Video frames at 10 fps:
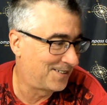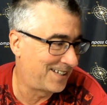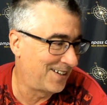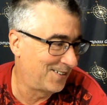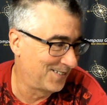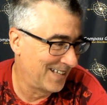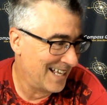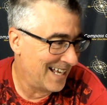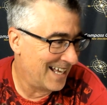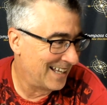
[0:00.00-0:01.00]
so
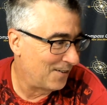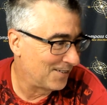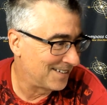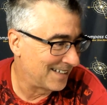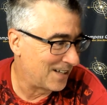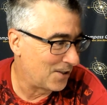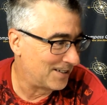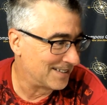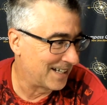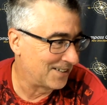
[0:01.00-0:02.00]
that was that's another
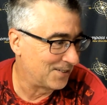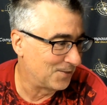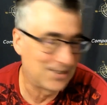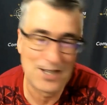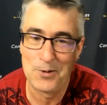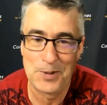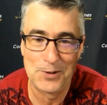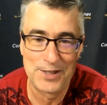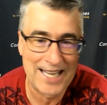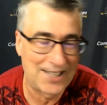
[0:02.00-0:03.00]
discussion which I won't be
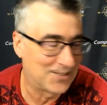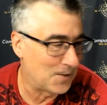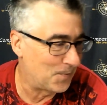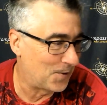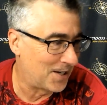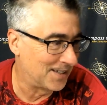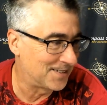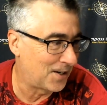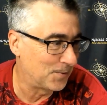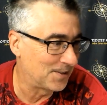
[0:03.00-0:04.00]
able to catch up on.
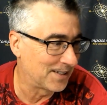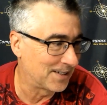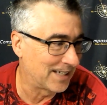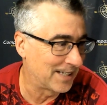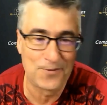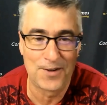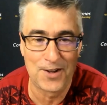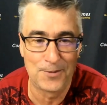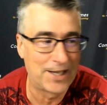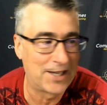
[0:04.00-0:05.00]
Sorry, I'm just looking off
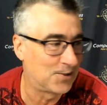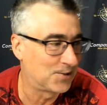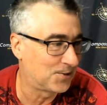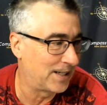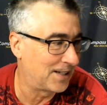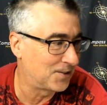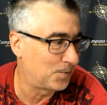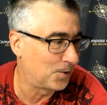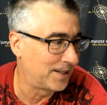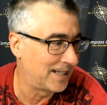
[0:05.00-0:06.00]
on my other screen. I should
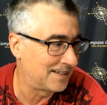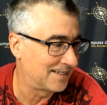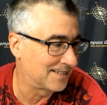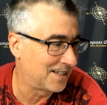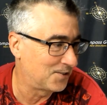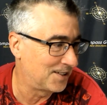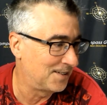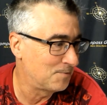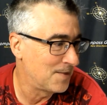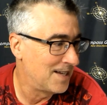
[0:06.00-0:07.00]
pull in that discussion.
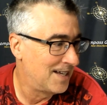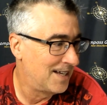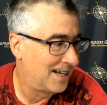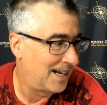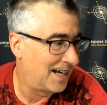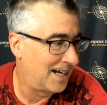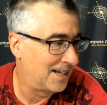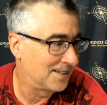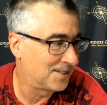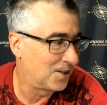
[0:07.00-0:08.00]

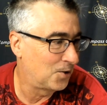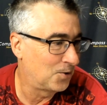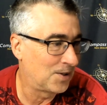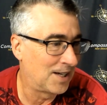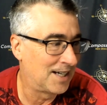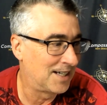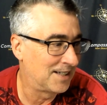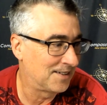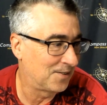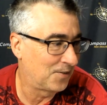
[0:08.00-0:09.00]
Uh, so
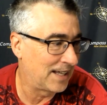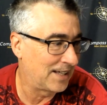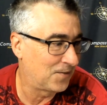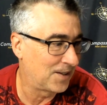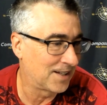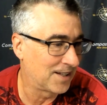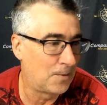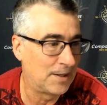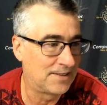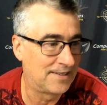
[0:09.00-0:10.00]
uh, so thank you for the
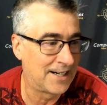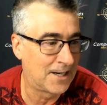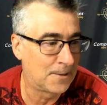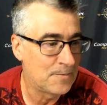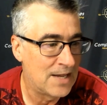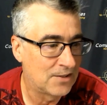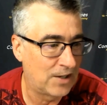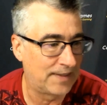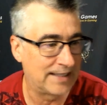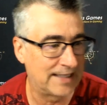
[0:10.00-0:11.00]
comments there. So
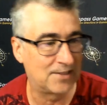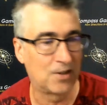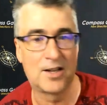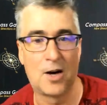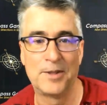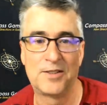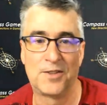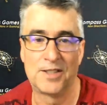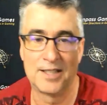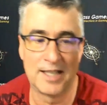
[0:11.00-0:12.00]
I think that's all the comments
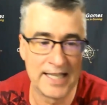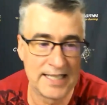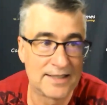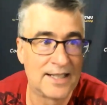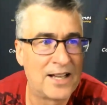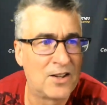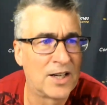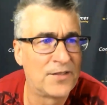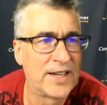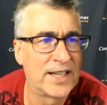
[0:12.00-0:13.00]
for tonight. how long
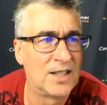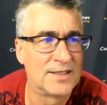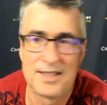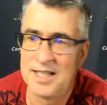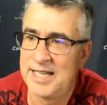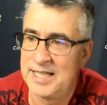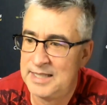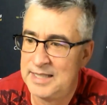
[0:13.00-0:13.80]
have I gone tonight?